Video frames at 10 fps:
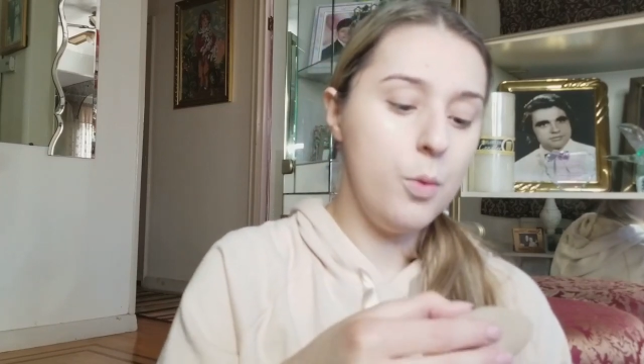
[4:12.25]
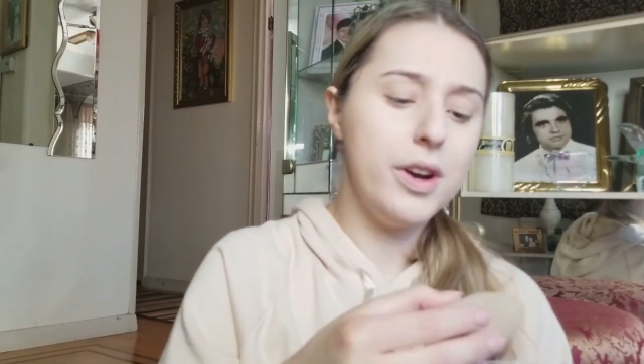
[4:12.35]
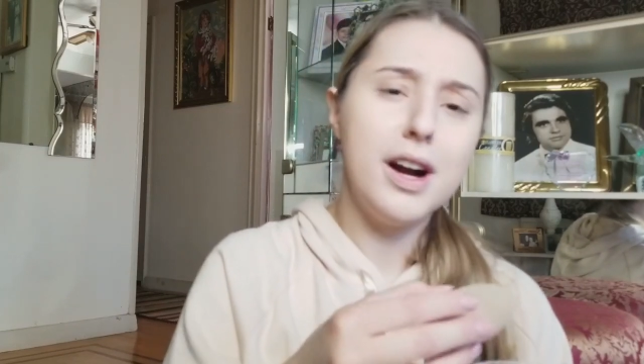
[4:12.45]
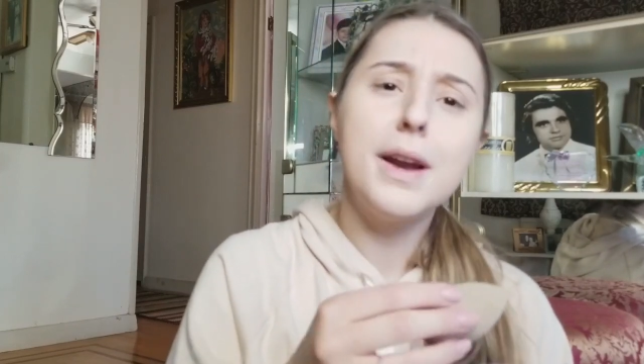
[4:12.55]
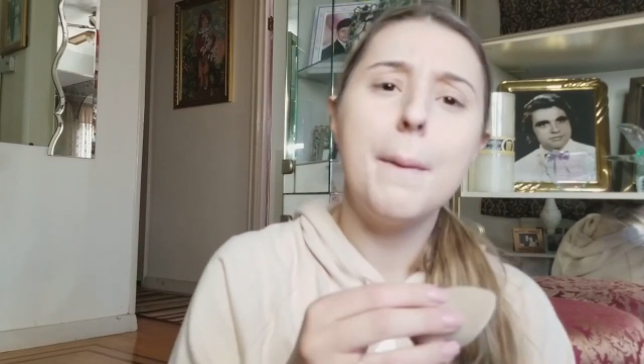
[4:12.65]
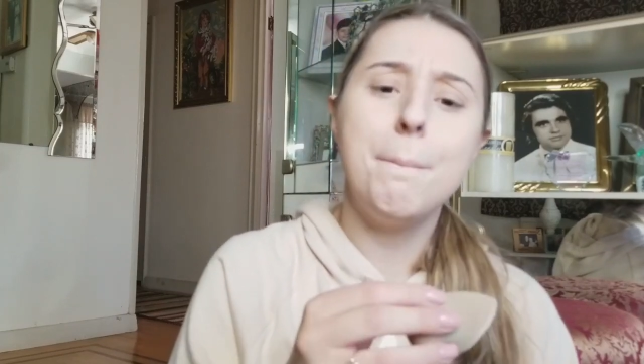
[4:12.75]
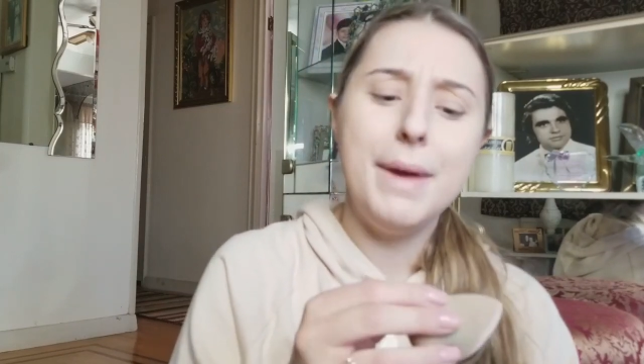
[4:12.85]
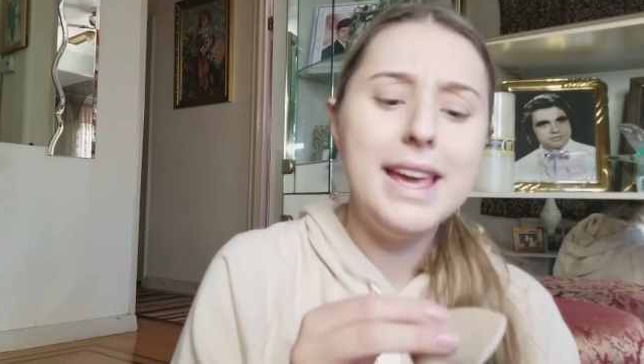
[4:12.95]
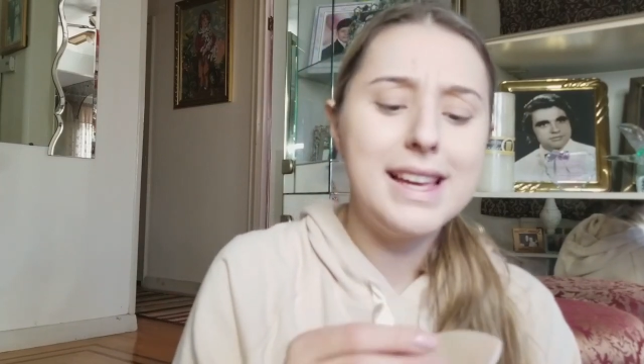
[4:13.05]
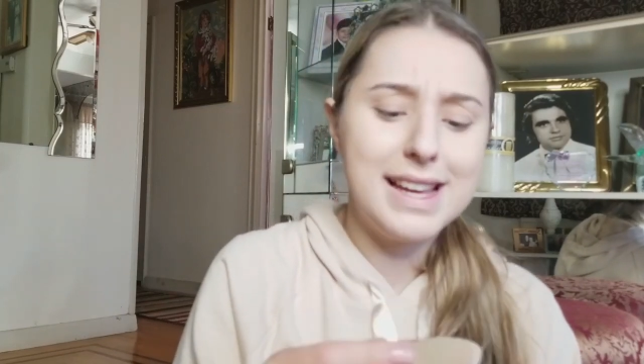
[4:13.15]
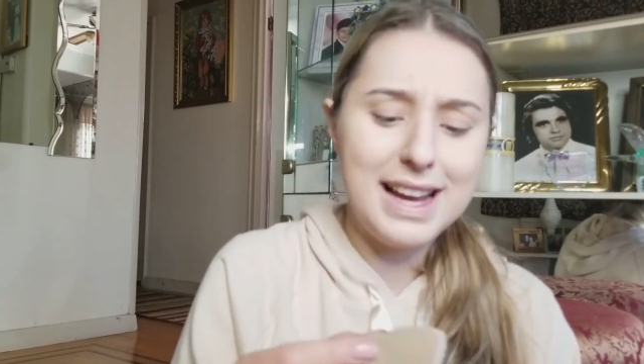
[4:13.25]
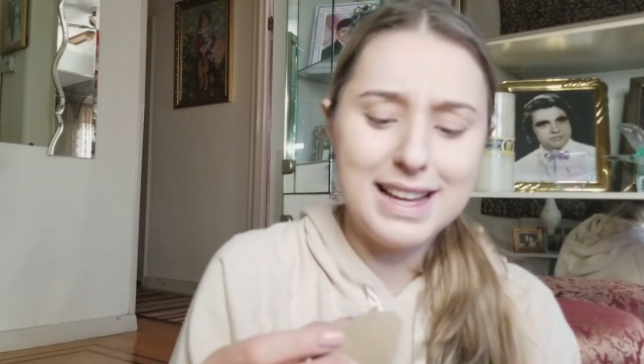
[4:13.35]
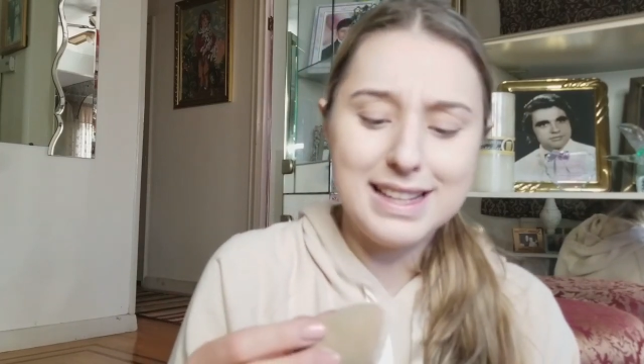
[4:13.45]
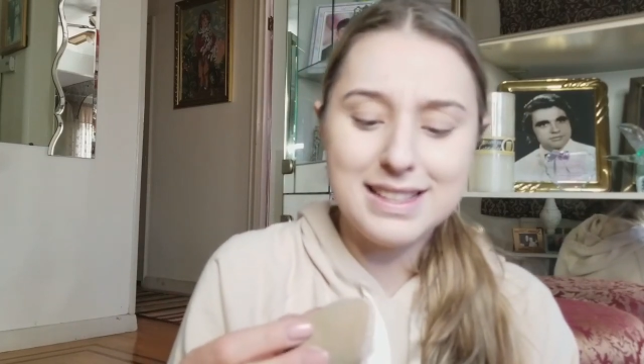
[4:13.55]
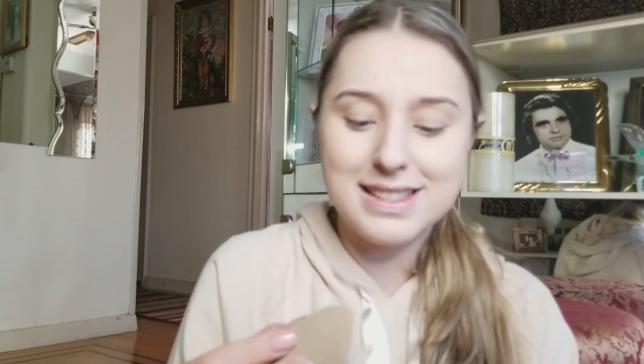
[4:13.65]
We're gonna bake,
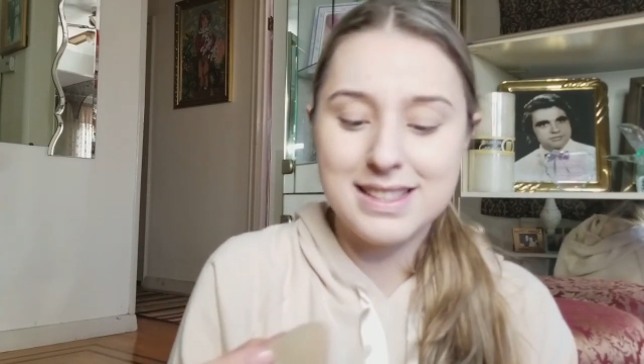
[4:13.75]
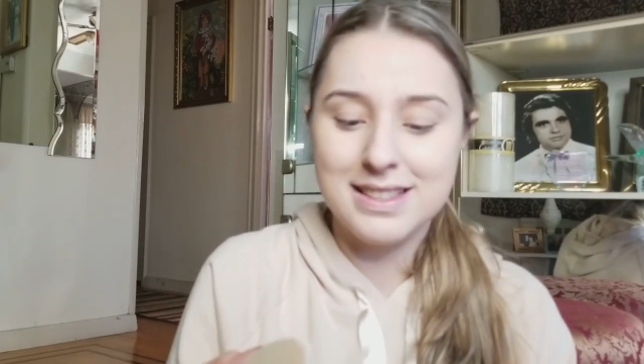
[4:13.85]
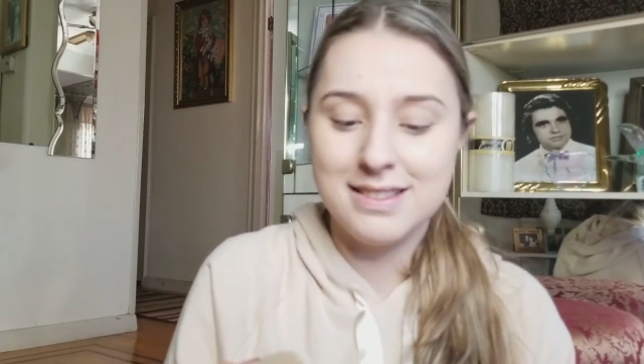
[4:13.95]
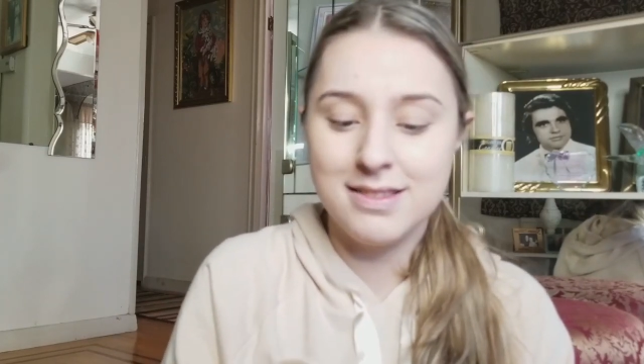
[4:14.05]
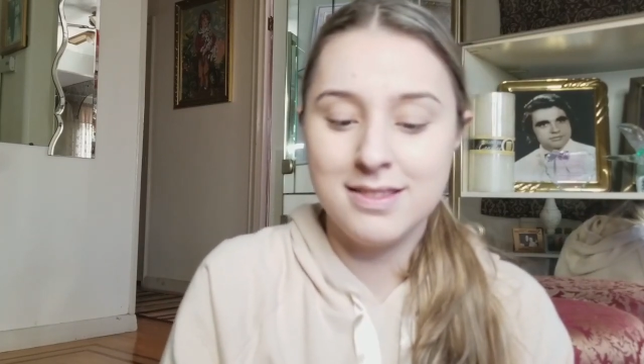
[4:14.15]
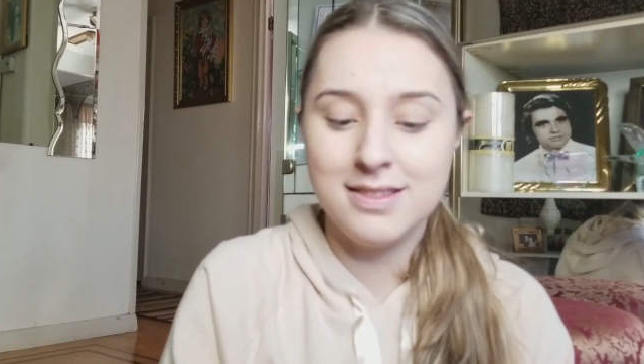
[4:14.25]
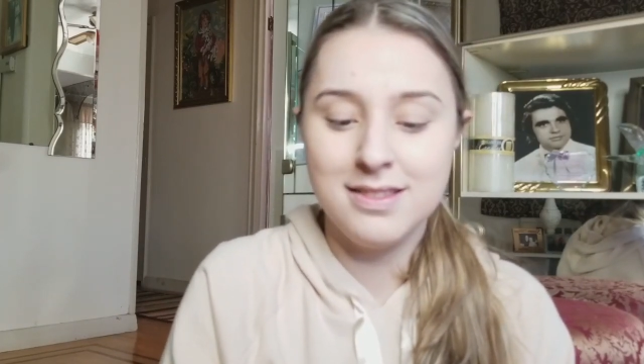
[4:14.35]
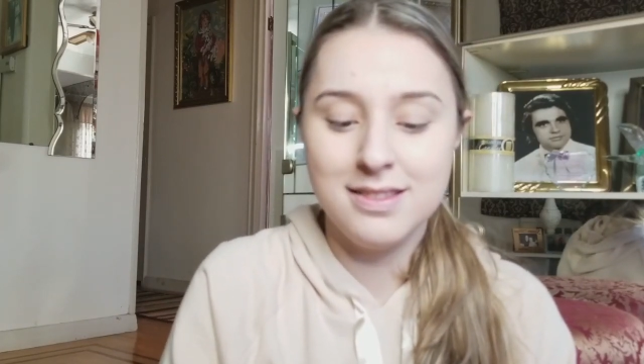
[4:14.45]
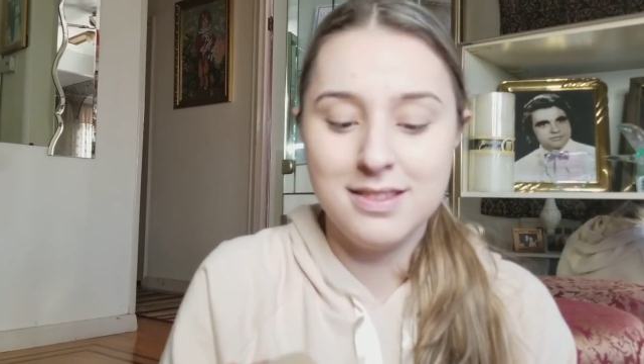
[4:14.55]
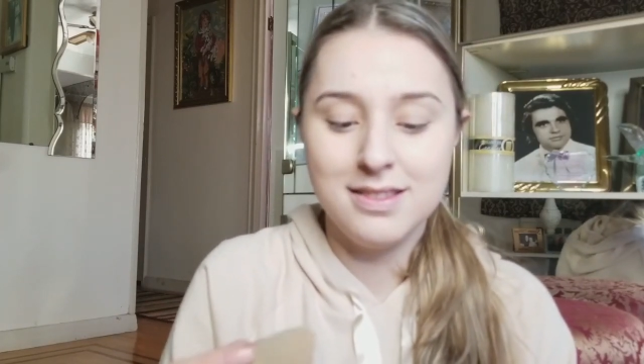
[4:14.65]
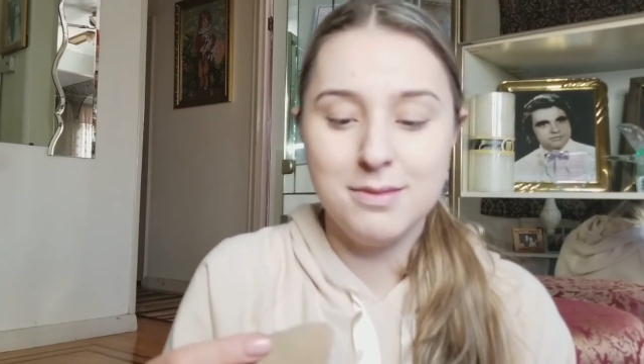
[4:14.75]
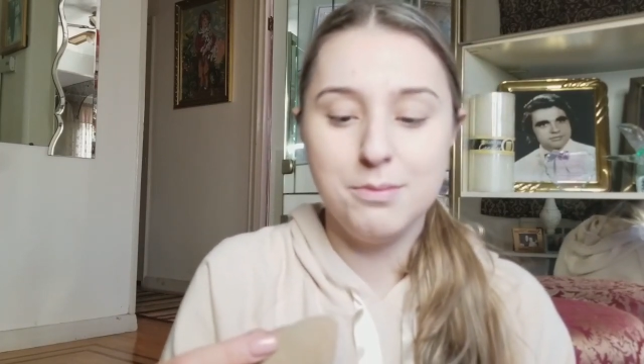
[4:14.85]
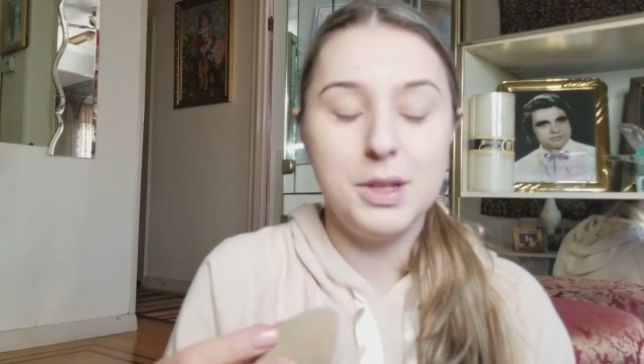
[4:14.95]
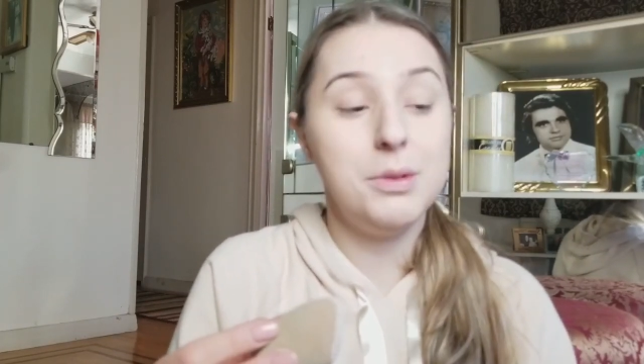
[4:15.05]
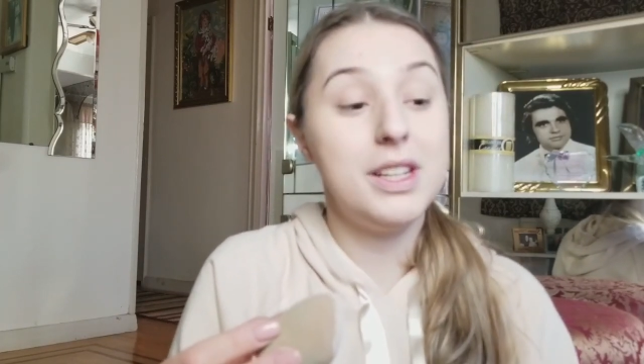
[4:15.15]
guys. Probably